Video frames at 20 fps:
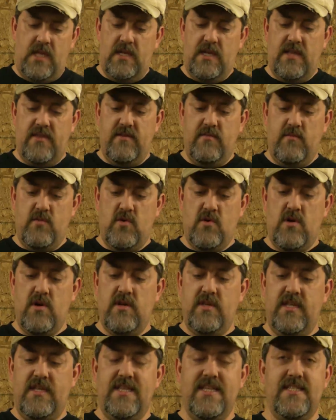nothing
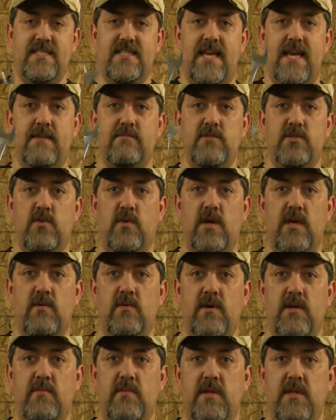more than the same
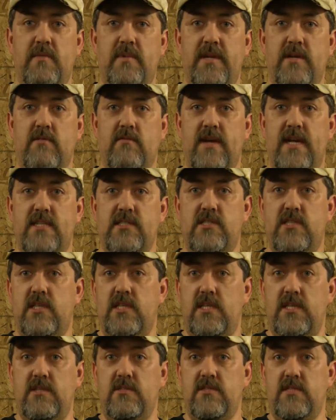21mm wrench that
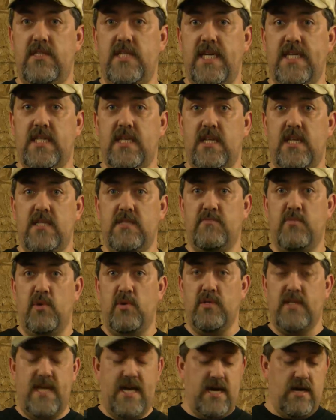you used to take the clutch
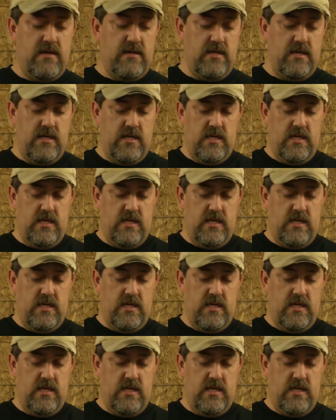bolt out,